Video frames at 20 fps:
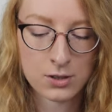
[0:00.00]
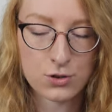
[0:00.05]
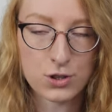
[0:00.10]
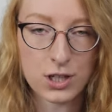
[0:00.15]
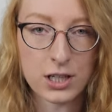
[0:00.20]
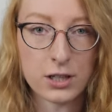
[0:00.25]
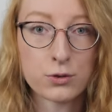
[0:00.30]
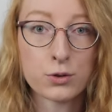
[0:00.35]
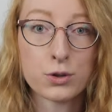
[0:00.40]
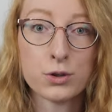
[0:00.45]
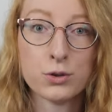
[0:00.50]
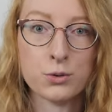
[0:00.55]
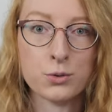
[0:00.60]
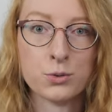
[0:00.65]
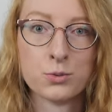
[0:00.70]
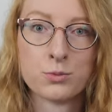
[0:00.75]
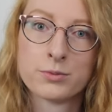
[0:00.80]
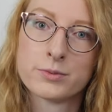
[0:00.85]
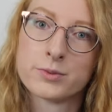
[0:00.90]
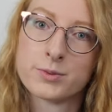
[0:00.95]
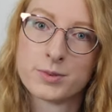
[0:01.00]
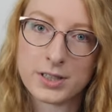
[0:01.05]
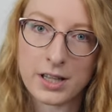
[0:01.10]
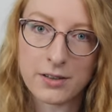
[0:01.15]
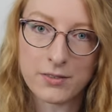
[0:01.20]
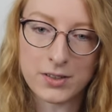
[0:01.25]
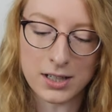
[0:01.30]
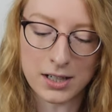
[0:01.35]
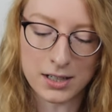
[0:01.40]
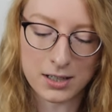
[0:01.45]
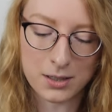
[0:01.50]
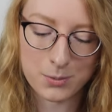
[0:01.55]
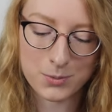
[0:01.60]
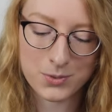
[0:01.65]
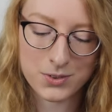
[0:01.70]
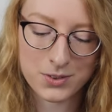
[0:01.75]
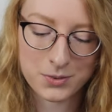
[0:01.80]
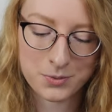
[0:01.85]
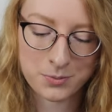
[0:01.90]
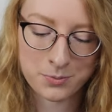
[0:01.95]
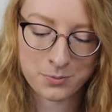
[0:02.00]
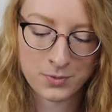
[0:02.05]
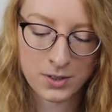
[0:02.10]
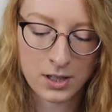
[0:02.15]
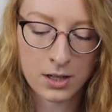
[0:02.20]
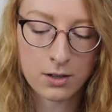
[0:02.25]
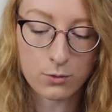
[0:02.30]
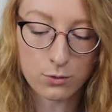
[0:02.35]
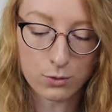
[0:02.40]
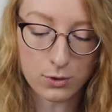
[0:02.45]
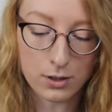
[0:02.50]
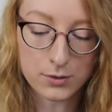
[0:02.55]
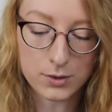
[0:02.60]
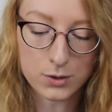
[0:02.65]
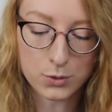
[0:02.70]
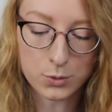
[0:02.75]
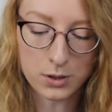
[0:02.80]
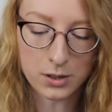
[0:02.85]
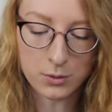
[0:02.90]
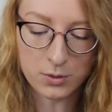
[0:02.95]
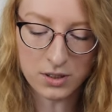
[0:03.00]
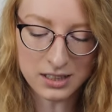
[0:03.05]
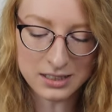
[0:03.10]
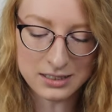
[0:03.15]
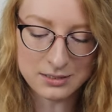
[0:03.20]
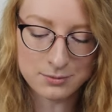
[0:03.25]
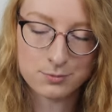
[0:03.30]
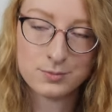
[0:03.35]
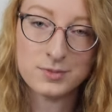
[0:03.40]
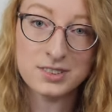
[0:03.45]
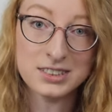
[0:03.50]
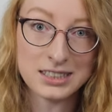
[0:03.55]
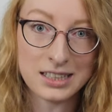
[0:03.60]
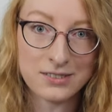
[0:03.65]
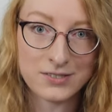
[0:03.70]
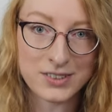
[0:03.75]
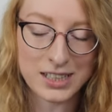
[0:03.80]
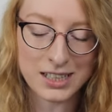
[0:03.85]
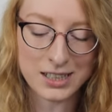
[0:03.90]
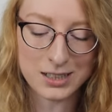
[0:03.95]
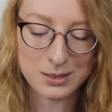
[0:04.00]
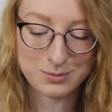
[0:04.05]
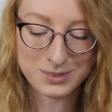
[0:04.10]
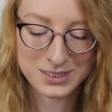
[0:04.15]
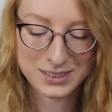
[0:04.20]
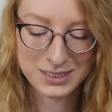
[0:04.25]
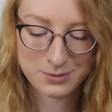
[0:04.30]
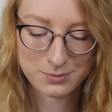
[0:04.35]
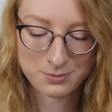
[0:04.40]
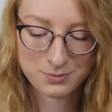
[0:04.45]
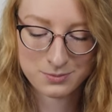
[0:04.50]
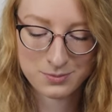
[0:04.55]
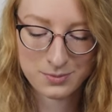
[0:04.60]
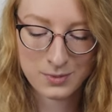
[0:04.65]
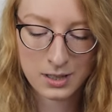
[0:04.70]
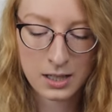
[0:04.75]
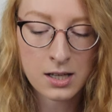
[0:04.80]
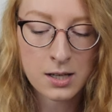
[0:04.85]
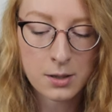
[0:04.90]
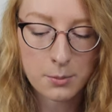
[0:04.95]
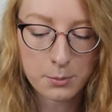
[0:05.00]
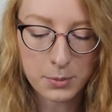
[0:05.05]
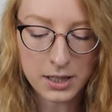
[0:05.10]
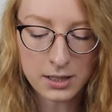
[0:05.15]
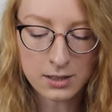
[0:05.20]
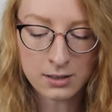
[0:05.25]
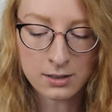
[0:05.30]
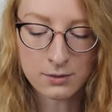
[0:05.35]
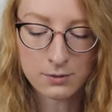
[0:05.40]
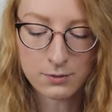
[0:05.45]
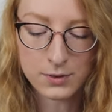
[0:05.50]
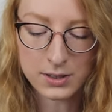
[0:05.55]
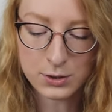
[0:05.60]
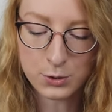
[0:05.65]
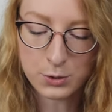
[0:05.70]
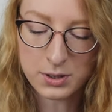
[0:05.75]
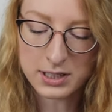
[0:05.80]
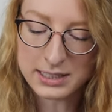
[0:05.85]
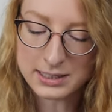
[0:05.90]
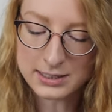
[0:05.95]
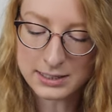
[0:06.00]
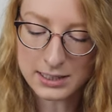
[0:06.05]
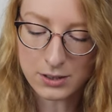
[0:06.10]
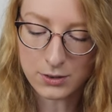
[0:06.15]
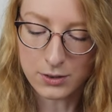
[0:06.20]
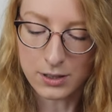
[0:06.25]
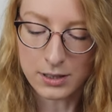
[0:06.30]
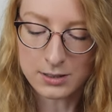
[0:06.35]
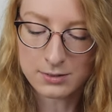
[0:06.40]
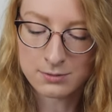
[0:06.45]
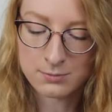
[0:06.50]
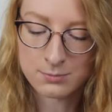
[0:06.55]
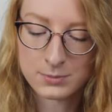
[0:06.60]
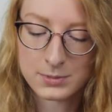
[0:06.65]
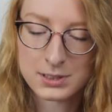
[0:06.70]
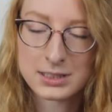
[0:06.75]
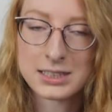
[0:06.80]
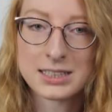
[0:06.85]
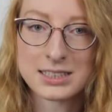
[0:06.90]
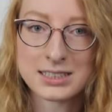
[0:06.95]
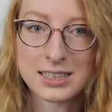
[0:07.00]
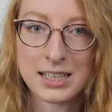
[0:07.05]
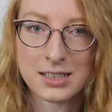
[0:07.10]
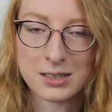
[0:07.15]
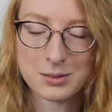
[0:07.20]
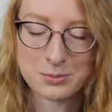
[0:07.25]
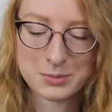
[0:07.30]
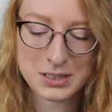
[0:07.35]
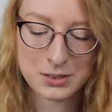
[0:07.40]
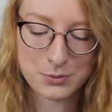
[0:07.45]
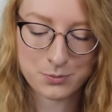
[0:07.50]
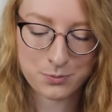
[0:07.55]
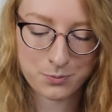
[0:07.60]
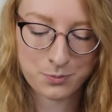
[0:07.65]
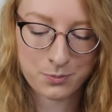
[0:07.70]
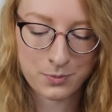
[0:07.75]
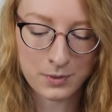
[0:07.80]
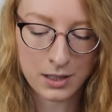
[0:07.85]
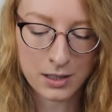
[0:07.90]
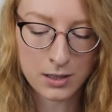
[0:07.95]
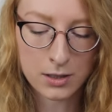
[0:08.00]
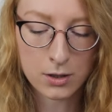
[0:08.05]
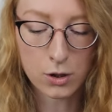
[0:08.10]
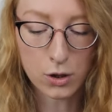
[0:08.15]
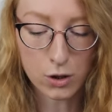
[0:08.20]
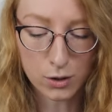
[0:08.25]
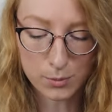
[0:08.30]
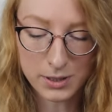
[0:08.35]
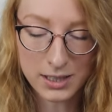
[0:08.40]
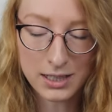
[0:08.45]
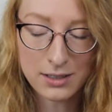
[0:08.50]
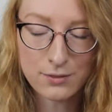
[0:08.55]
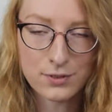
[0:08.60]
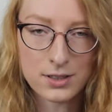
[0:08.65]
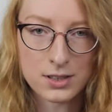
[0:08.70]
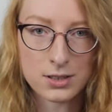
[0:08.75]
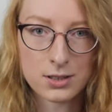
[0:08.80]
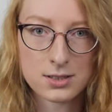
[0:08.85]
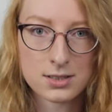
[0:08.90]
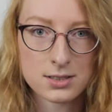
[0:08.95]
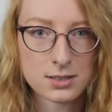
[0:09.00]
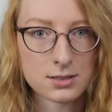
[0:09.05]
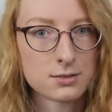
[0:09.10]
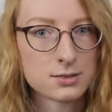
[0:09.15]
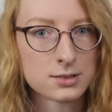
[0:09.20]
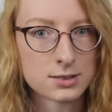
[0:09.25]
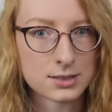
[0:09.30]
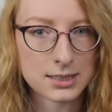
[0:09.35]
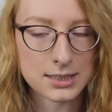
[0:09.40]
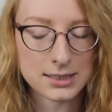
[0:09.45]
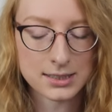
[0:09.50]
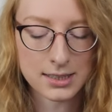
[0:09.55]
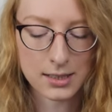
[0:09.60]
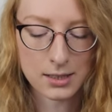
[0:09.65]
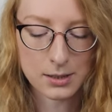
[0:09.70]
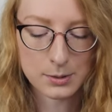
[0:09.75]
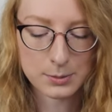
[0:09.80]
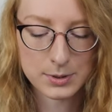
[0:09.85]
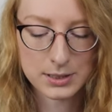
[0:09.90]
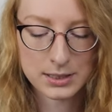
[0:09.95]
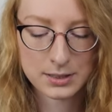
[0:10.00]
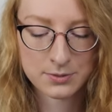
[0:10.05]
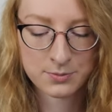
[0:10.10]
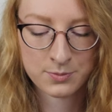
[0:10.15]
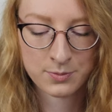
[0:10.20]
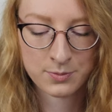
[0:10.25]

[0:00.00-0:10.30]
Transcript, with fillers: J. Crew, seven items. Forever twenty-one, seven items. Pink Victoria's Secret, six items. Urban Outfitters, six items.